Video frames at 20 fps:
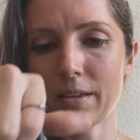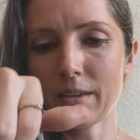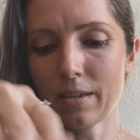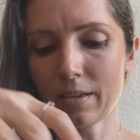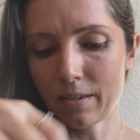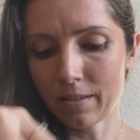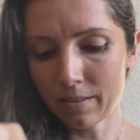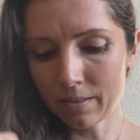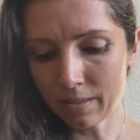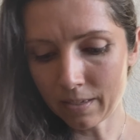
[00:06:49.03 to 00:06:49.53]

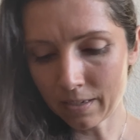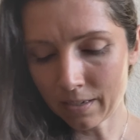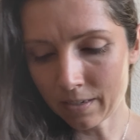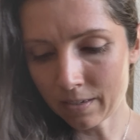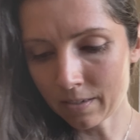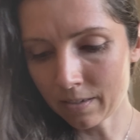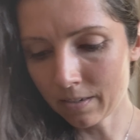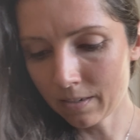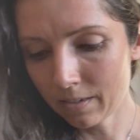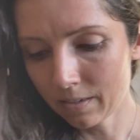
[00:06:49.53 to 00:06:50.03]
And
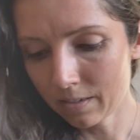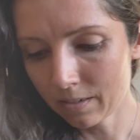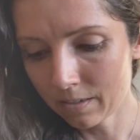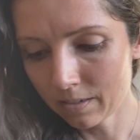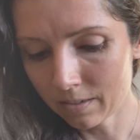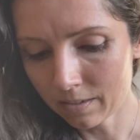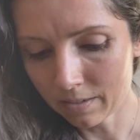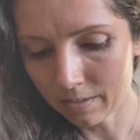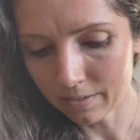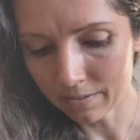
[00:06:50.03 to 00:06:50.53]
then
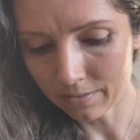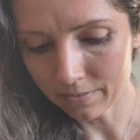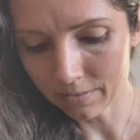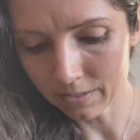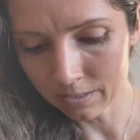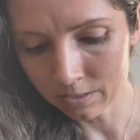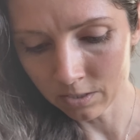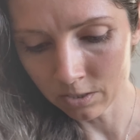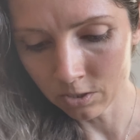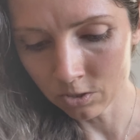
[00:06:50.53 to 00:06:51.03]

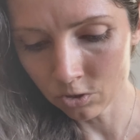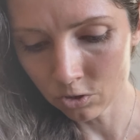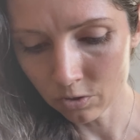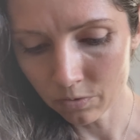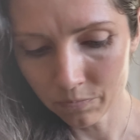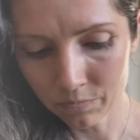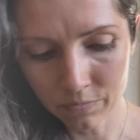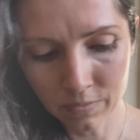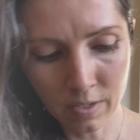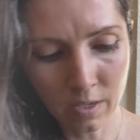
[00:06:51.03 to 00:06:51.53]
this is
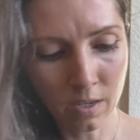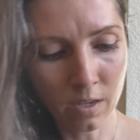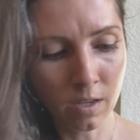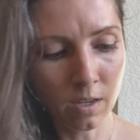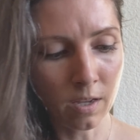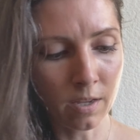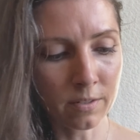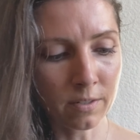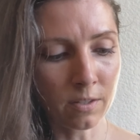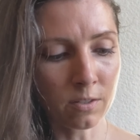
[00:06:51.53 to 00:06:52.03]

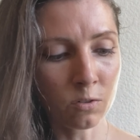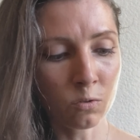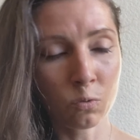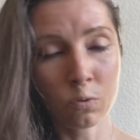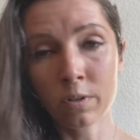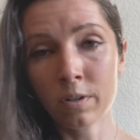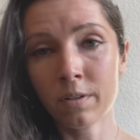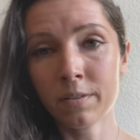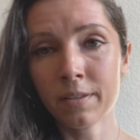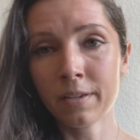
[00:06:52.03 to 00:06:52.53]
another
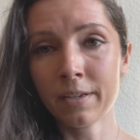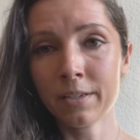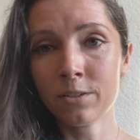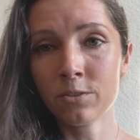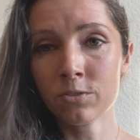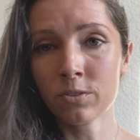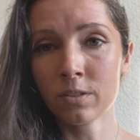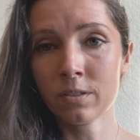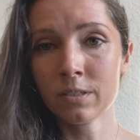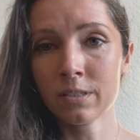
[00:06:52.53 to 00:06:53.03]
oil that I
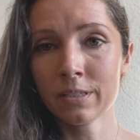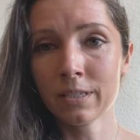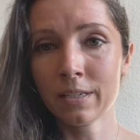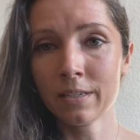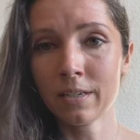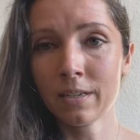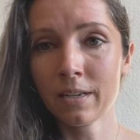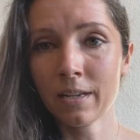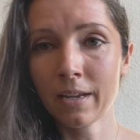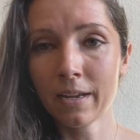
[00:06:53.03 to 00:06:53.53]
use on
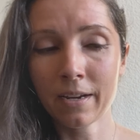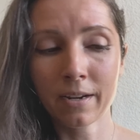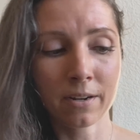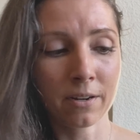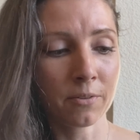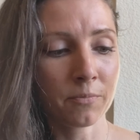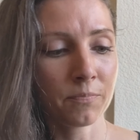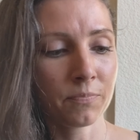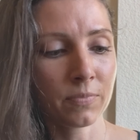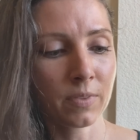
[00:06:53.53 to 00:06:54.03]
skin and
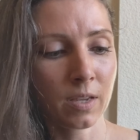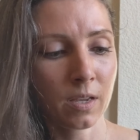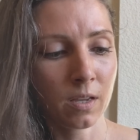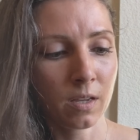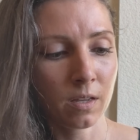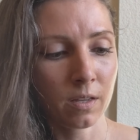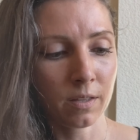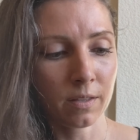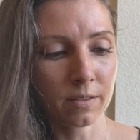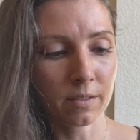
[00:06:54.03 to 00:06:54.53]
hair
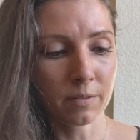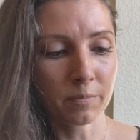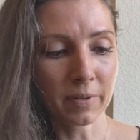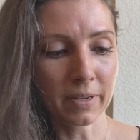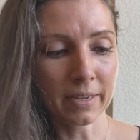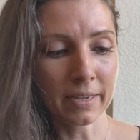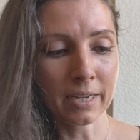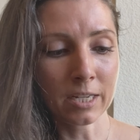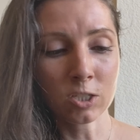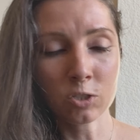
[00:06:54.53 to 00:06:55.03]

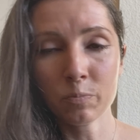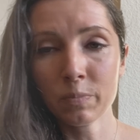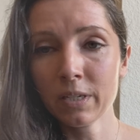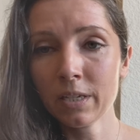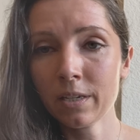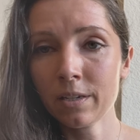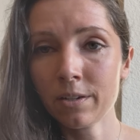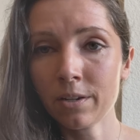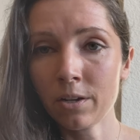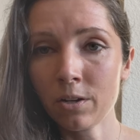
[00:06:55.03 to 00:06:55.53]
by
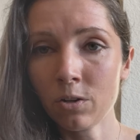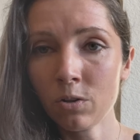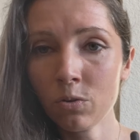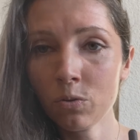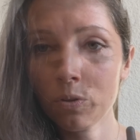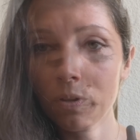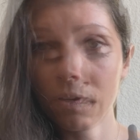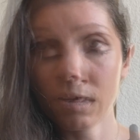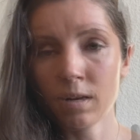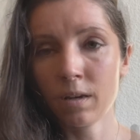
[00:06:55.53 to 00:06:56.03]

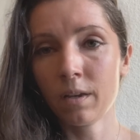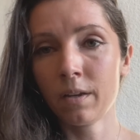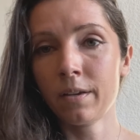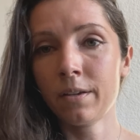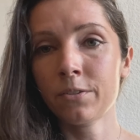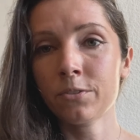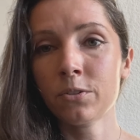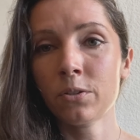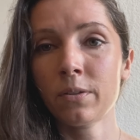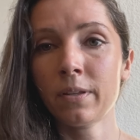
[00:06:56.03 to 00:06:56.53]
HB&O. I
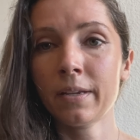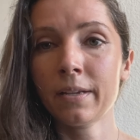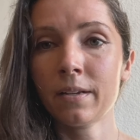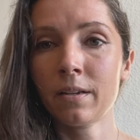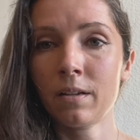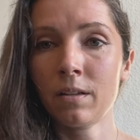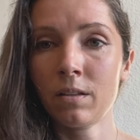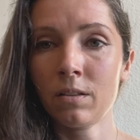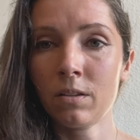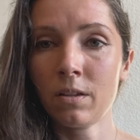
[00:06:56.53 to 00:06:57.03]
also like
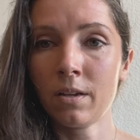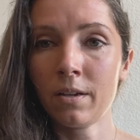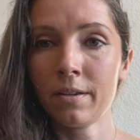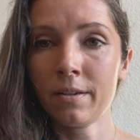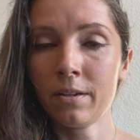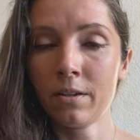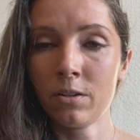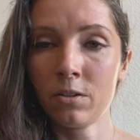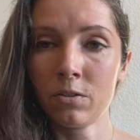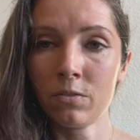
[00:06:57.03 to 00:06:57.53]
a
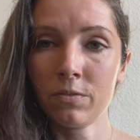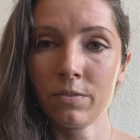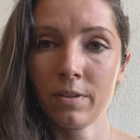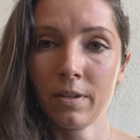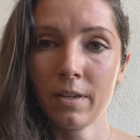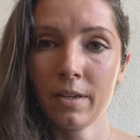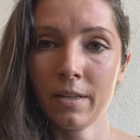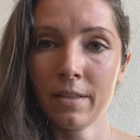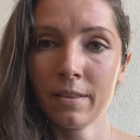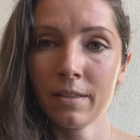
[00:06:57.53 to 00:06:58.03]
lot of
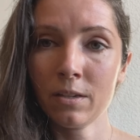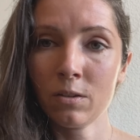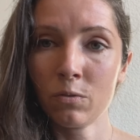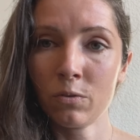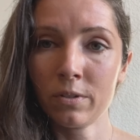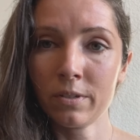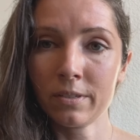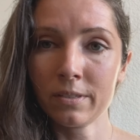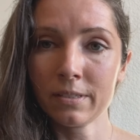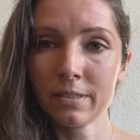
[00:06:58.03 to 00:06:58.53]
the
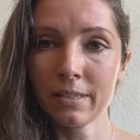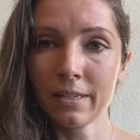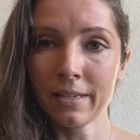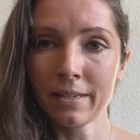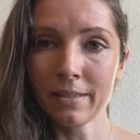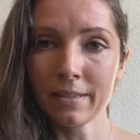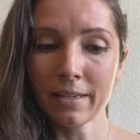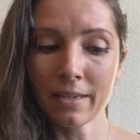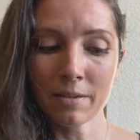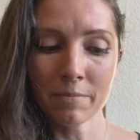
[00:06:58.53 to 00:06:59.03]
oils
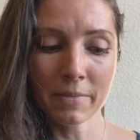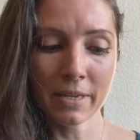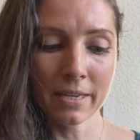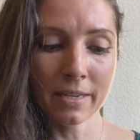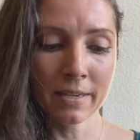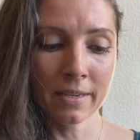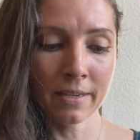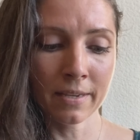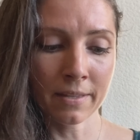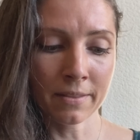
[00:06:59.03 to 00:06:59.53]
that they
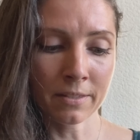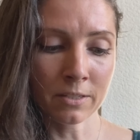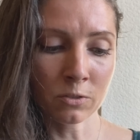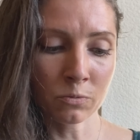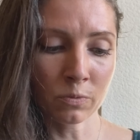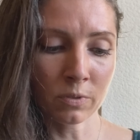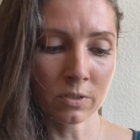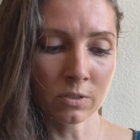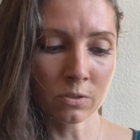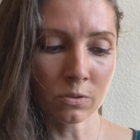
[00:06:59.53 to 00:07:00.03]
make, and this
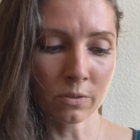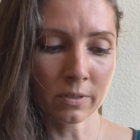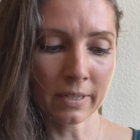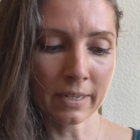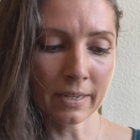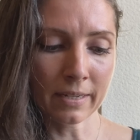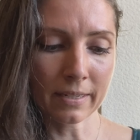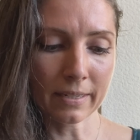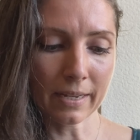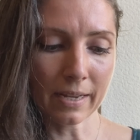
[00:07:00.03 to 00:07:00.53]
one's
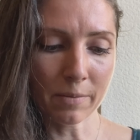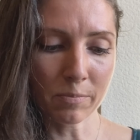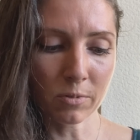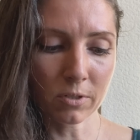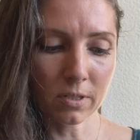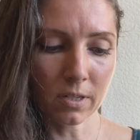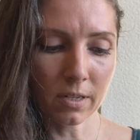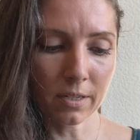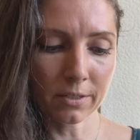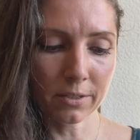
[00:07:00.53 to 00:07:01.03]
organic
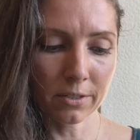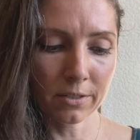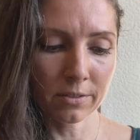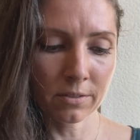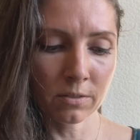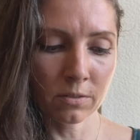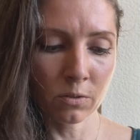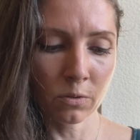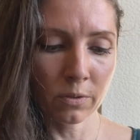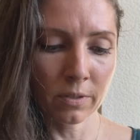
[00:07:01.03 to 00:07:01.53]
apricot
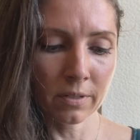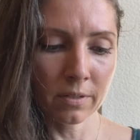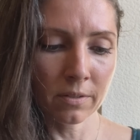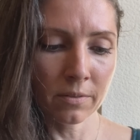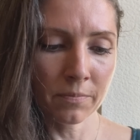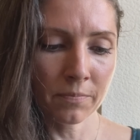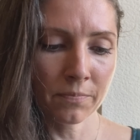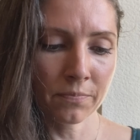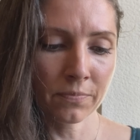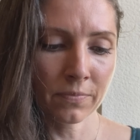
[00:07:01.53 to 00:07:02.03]
kernel
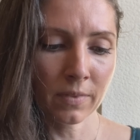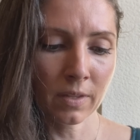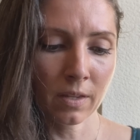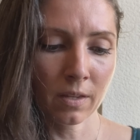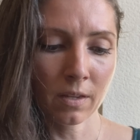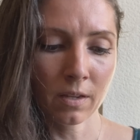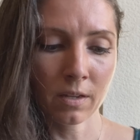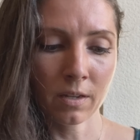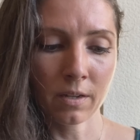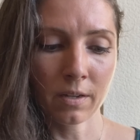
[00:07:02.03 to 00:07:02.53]
oil,
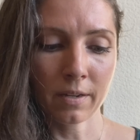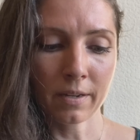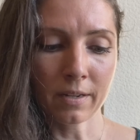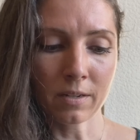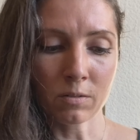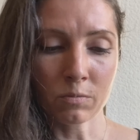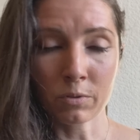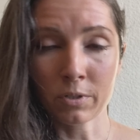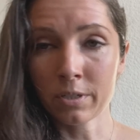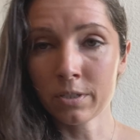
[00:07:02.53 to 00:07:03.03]

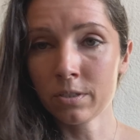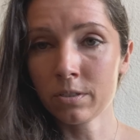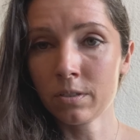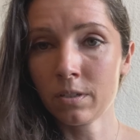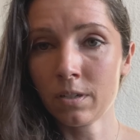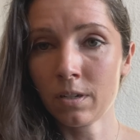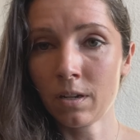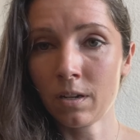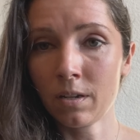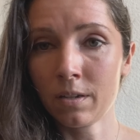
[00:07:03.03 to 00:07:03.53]
and it works
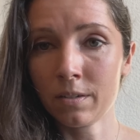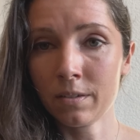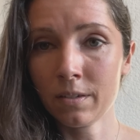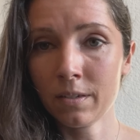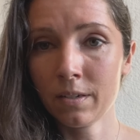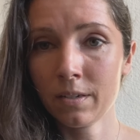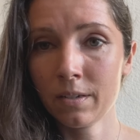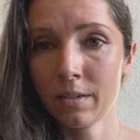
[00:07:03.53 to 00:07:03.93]
good on